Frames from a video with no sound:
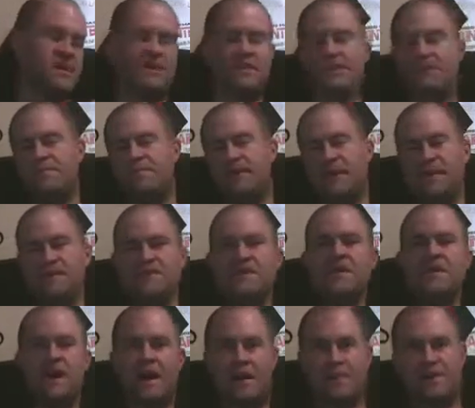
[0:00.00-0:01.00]
knee pads.
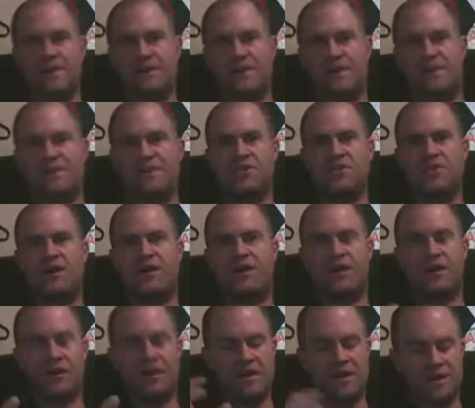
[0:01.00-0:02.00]
I'd much rather you
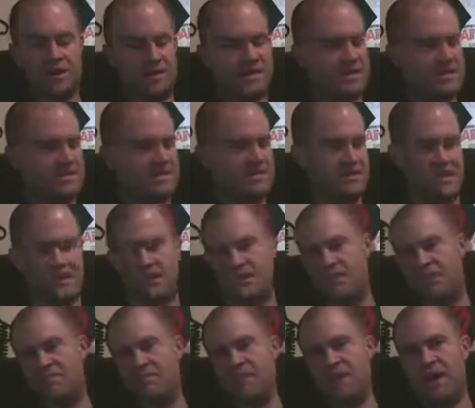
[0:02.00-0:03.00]
wear cleats and
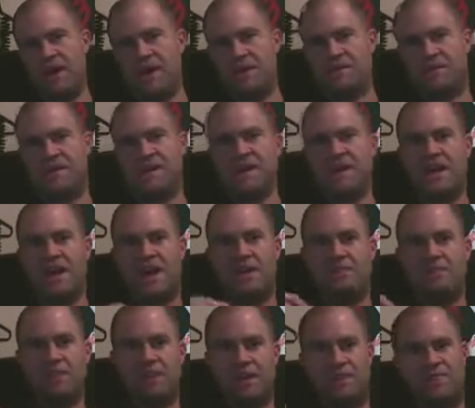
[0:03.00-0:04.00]
knee pads
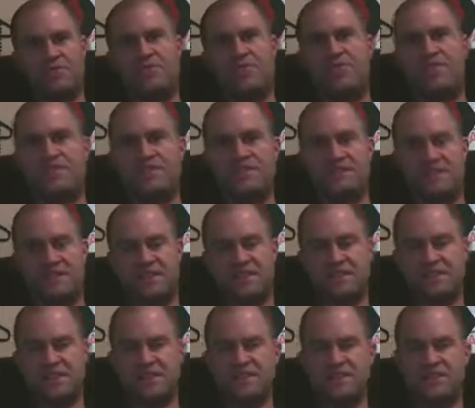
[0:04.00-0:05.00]
and play with jeans and a
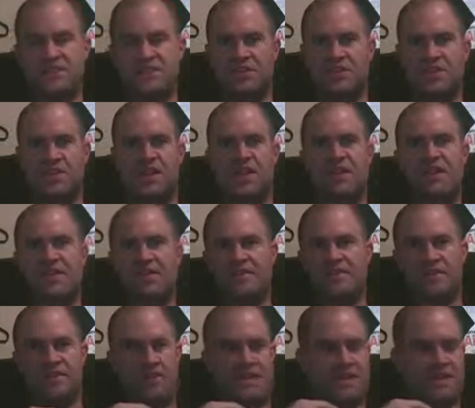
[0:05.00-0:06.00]
t-shirt
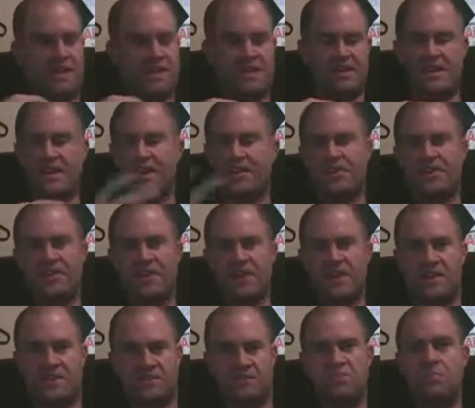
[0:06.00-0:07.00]
than anything
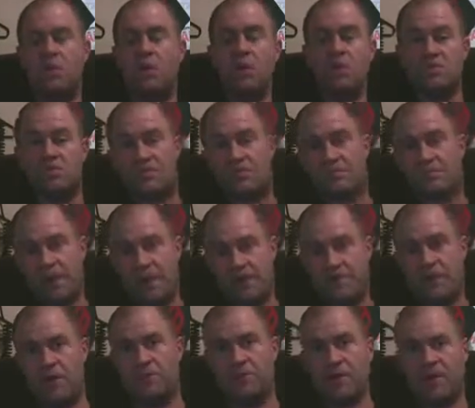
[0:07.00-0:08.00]
else. Most of the
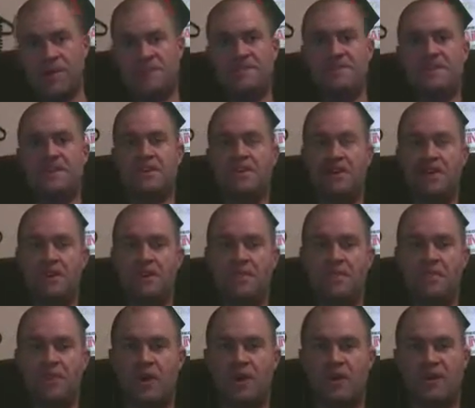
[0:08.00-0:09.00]
paintball pants that are on
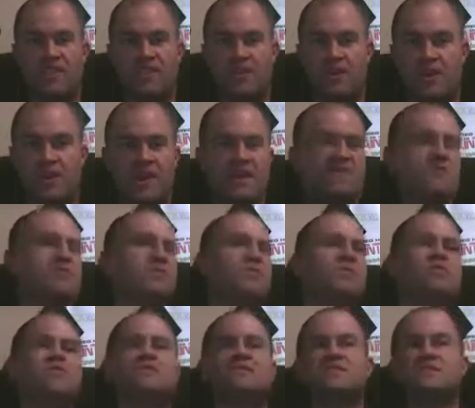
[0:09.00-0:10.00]
the market today, even the
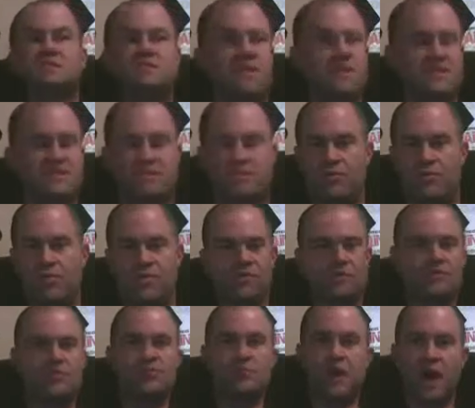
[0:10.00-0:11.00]
most expensive
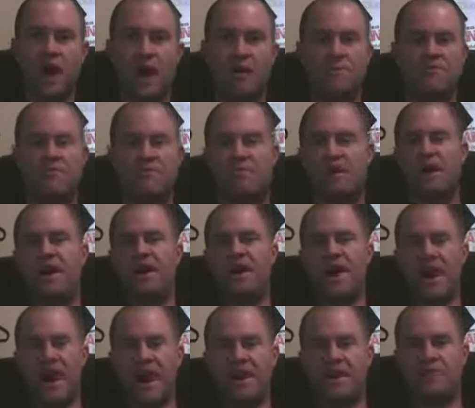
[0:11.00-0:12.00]
ones, do not provide
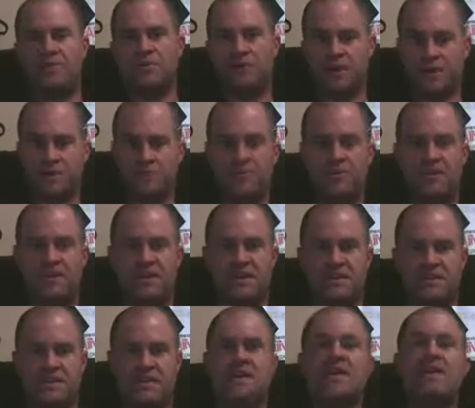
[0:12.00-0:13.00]
adequate knee
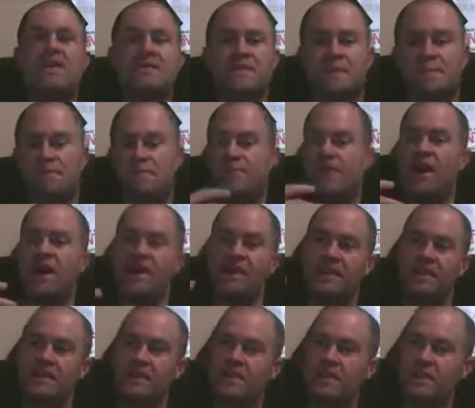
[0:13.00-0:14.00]
protection. They provide a
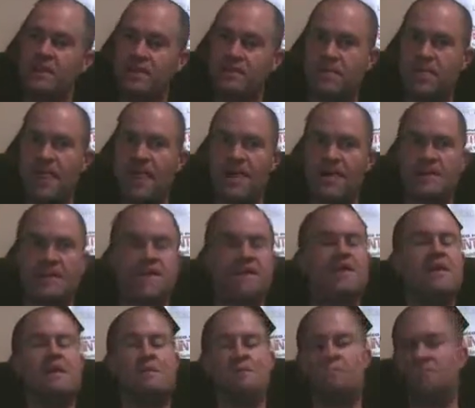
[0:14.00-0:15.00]
little bit of padding,
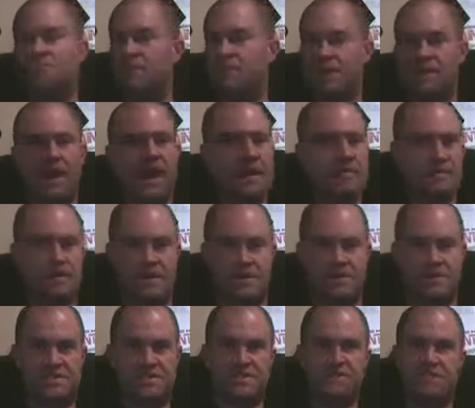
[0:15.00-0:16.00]
but not
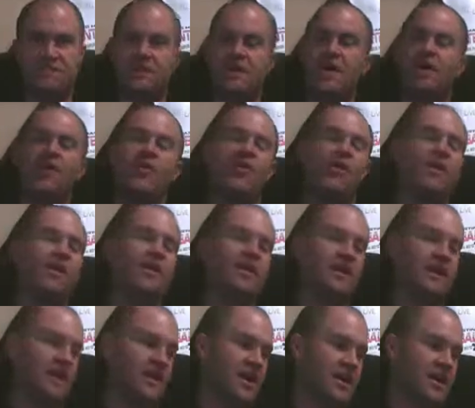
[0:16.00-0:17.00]
much. So
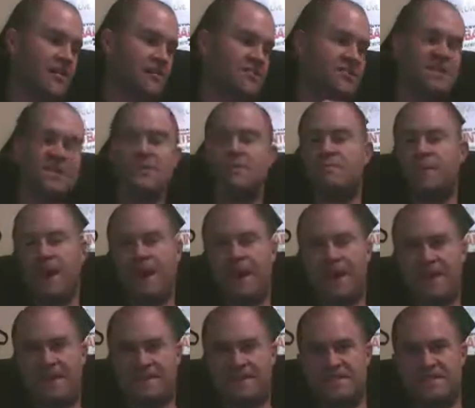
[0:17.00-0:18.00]
knee
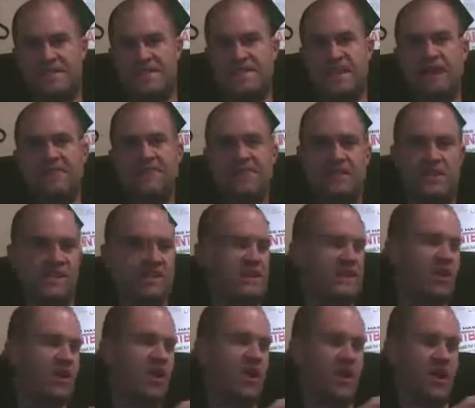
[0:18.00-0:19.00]
pads
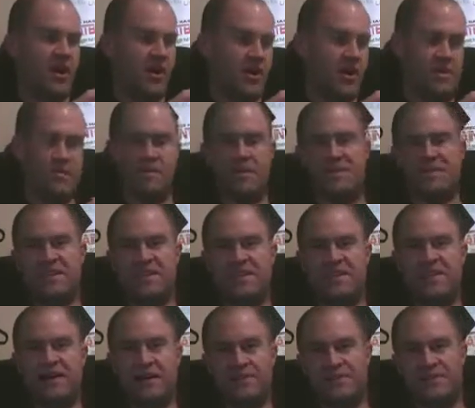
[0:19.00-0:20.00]
definitely are a
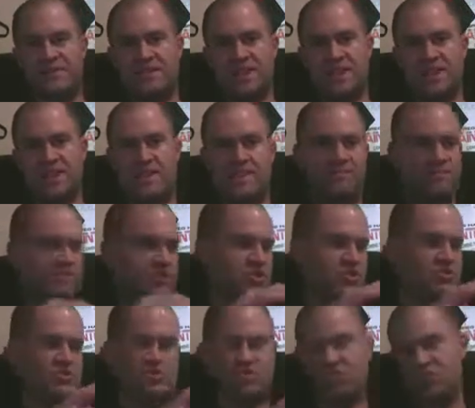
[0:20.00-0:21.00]
must-have. I would say
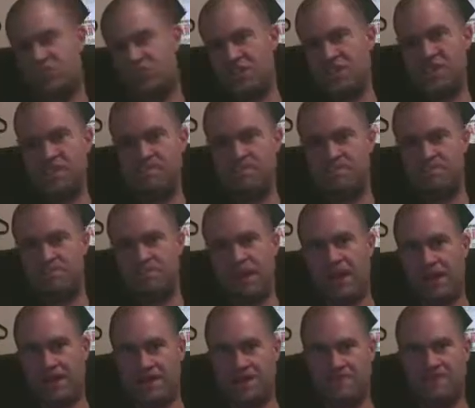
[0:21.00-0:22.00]
use cheap
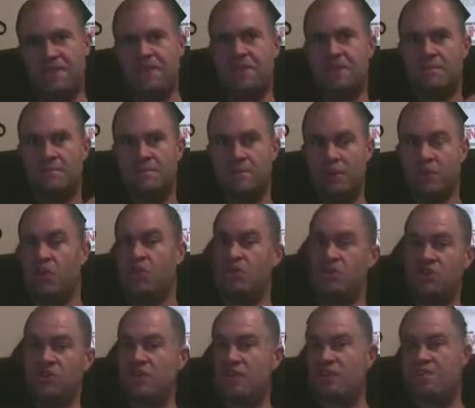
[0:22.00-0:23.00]
pants, but
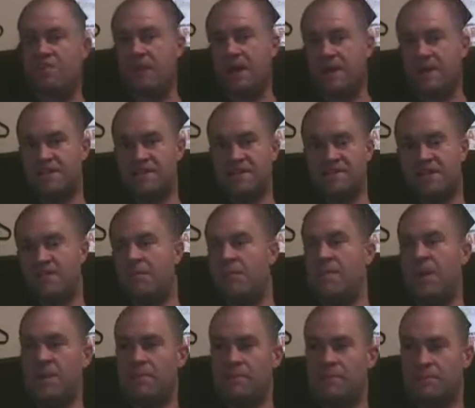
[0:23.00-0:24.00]
good knee pads. Some of
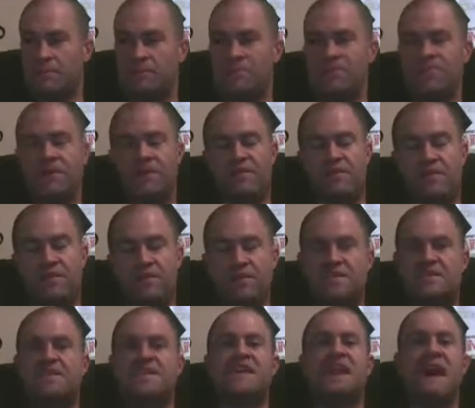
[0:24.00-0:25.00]
my personal favorite
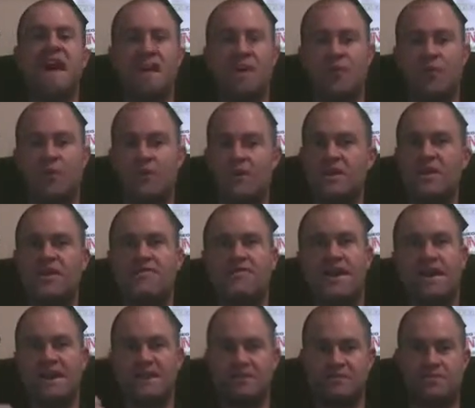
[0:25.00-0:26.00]
ones, the Dicor knee
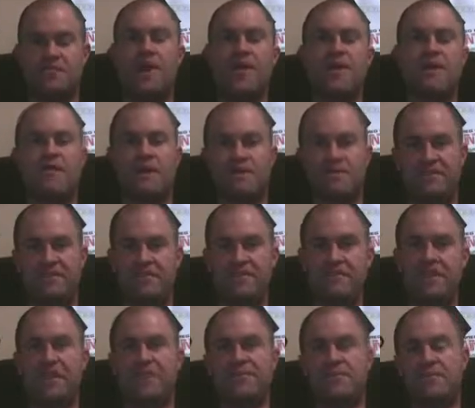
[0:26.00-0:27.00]
pads, are probably my
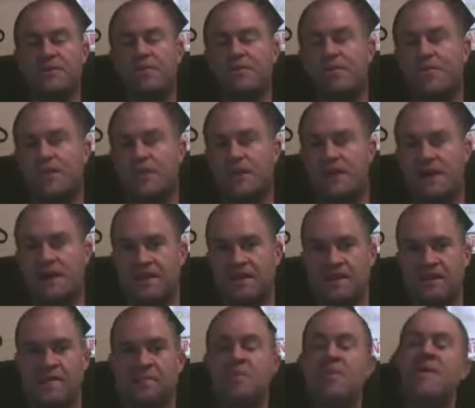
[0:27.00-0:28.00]
favorite. I really, really like
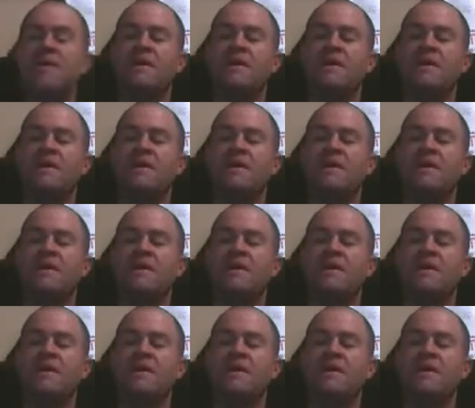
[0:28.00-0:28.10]
them.